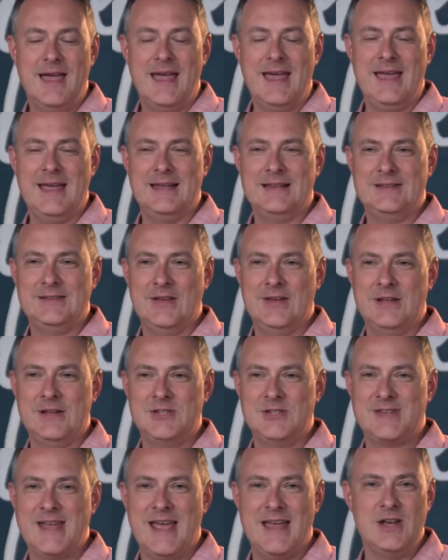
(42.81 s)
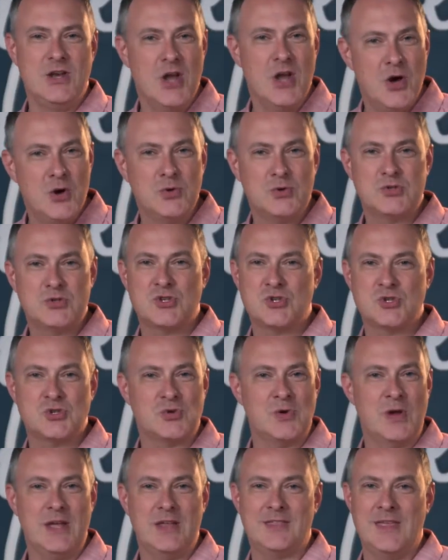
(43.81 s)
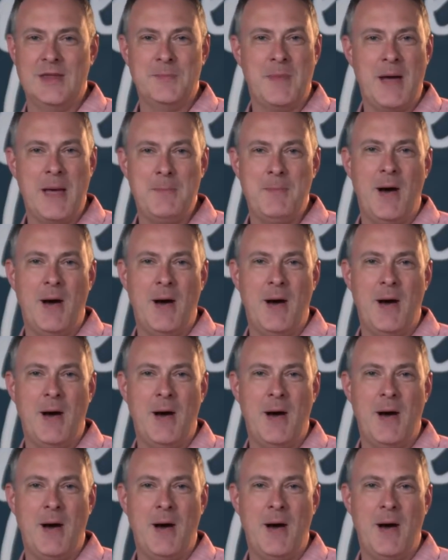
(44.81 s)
and just had no strength in my